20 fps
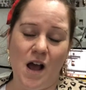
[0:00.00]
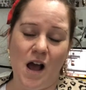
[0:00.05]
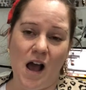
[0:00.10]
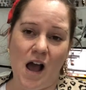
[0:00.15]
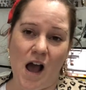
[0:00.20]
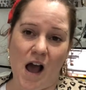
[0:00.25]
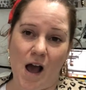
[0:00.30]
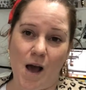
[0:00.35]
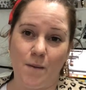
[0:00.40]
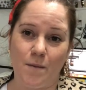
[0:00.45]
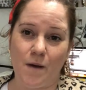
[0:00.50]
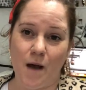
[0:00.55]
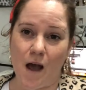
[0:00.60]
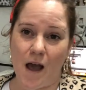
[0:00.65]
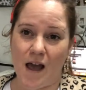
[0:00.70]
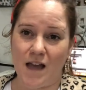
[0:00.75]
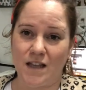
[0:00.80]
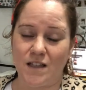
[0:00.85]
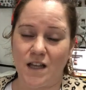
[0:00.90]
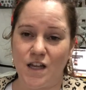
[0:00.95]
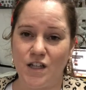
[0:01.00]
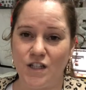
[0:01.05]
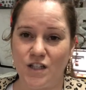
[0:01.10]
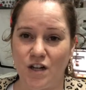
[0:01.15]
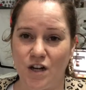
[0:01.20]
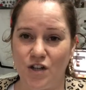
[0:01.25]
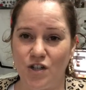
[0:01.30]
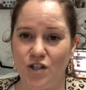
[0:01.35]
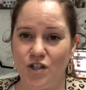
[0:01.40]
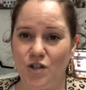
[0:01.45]
As I
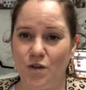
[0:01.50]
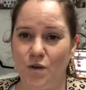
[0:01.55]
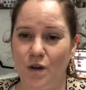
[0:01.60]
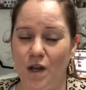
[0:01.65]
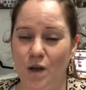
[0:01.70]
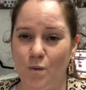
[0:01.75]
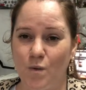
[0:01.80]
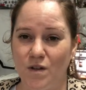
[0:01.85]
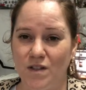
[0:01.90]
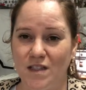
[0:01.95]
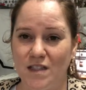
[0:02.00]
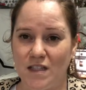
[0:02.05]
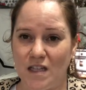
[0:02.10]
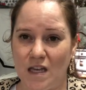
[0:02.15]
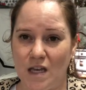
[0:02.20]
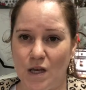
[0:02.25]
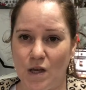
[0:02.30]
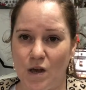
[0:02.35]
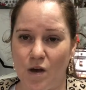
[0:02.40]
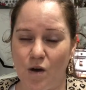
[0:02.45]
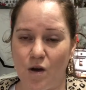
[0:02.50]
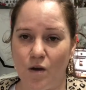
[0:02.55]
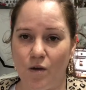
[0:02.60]
start shooting, we'll see